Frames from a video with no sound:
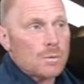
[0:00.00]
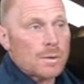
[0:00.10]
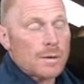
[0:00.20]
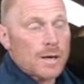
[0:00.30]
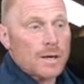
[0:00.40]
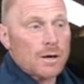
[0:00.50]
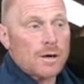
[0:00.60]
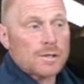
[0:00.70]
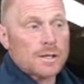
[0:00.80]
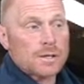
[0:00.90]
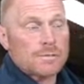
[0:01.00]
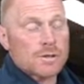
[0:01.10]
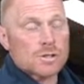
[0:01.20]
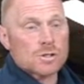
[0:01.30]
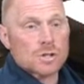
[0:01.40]
We were getting iodine
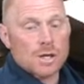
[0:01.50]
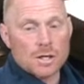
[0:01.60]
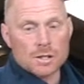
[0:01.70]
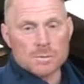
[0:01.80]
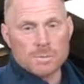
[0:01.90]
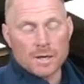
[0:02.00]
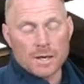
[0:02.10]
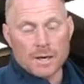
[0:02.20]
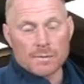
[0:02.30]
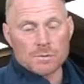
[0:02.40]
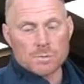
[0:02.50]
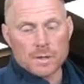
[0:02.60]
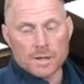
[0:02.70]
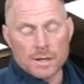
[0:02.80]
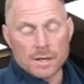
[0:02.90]
deficiency in the spring calves
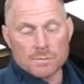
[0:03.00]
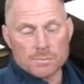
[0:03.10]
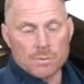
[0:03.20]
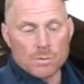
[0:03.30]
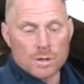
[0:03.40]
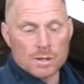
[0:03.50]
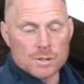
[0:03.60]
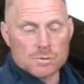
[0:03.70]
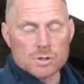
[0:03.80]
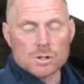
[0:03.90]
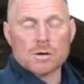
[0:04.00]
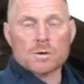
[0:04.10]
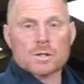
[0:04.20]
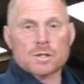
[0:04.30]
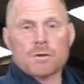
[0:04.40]
when the calves were born. This was
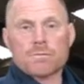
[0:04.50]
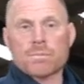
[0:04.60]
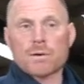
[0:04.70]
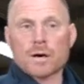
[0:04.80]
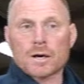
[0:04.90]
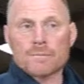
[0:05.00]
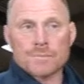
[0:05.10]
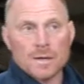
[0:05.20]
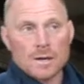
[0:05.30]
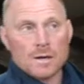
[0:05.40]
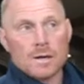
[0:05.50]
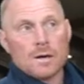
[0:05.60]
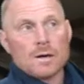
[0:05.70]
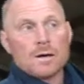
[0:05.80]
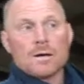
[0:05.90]
shown itself by
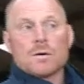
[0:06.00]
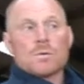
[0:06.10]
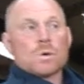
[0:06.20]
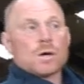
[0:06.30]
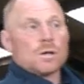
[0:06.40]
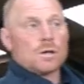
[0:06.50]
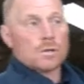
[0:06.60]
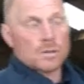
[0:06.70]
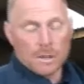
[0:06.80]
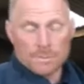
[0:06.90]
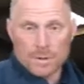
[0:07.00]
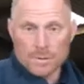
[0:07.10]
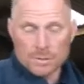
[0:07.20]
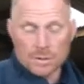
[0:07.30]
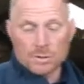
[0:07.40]
what looked like
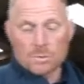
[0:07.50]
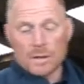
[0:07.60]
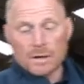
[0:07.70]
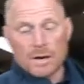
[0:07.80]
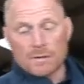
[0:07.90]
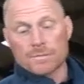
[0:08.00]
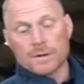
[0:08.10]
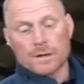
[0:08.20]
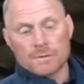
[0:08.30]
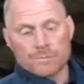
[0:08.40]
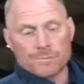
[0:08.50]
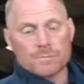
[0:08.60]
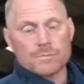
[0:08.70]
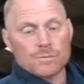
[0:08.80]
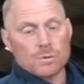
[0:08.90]
perfectly normally healthy
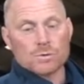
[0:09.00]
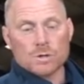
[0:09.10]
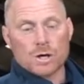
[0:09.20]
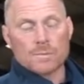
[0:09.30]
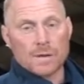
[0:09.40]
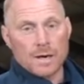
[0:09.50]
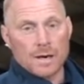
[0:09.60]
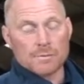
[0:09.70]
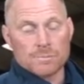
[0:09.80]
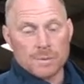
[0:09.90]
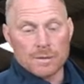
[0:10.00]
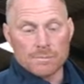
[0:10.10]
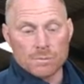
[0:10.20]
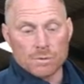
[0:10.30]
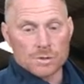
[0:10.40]
full-term calves
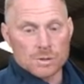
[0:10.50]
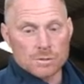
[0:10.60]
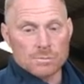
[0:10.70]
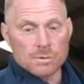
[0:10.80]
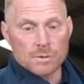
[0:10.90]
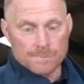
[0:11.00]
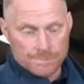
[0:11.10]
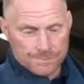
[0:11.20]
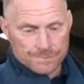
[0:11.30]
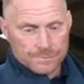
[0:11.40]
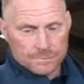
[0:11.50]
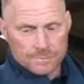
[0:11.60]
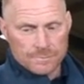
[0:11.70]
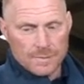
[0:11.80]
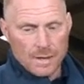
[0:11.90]
being born, stillborn,
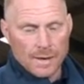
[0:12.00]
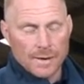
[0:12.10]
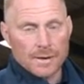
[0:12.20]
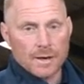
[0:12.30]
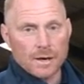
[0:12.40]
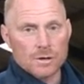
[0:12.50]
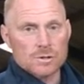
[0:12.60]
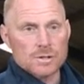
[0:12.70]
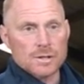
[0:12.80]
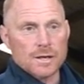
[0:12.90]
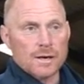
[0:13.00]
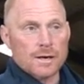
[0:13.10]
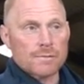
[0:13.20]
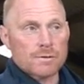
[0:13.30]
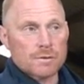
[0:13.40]
and the cows
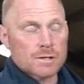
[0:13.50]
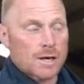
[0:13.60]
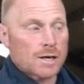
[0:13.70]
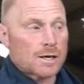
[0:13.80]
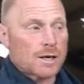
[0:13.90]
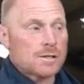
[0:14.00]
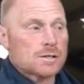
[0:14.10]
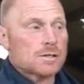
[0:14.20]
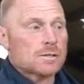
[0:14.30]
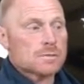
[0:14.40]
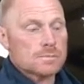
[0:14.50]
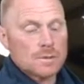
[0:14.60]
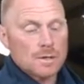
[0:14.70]
then having retained cleansings.